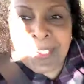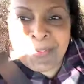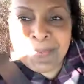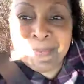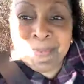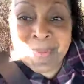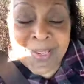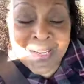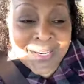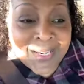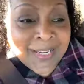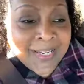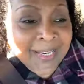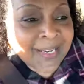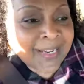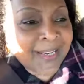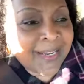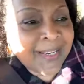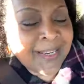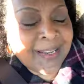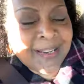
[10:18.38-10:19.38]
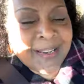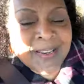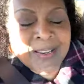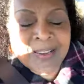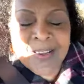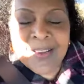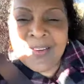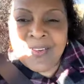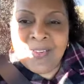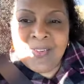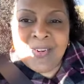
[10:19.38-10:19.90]
I'm like,
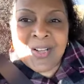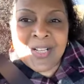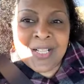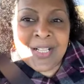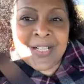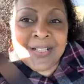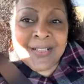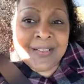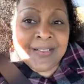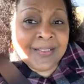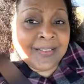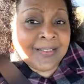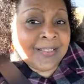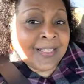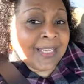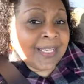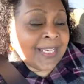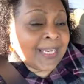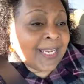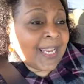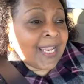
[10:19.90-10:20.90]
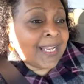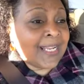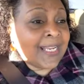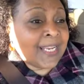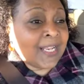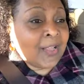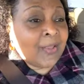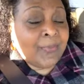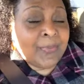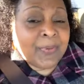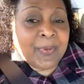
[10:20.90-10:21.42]
well, I can't
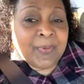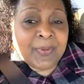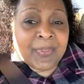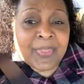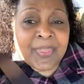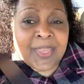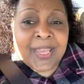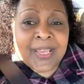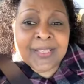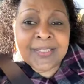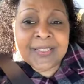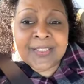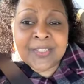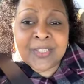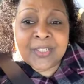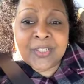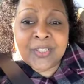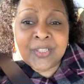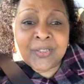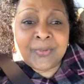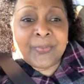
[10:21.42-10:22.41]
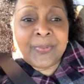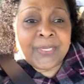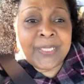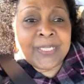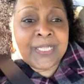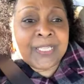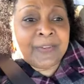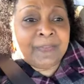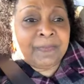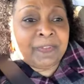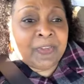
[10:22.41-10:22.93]
help you with that, sir,
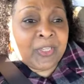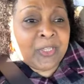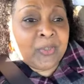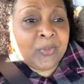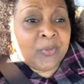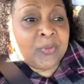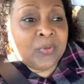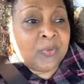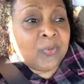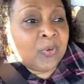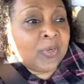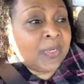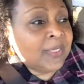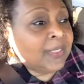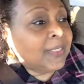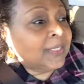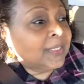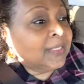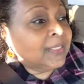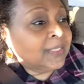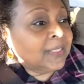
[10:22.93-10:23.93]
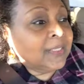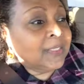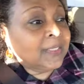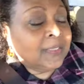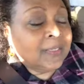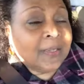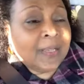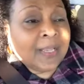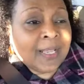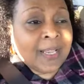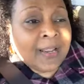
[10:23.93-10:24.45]
but if you
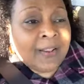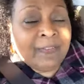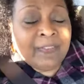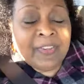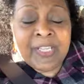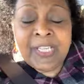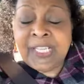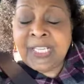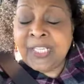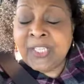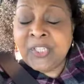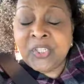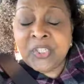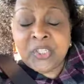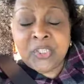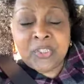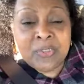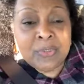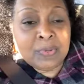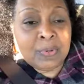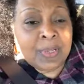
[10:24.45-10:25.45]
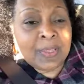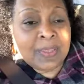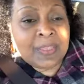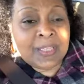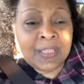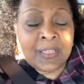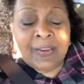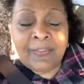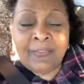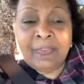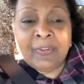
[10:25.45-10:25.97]
have any issues with
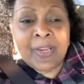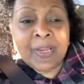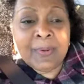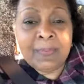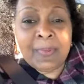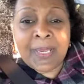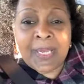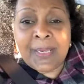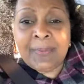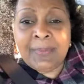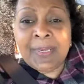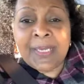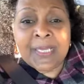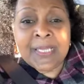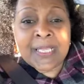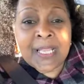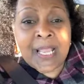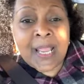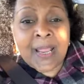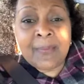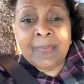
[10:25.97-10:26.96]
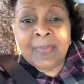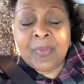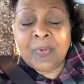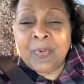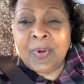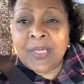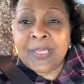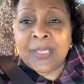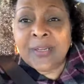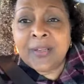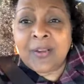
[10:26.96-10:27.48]
delivering babies, I'm the
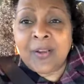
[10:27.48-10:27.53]
one to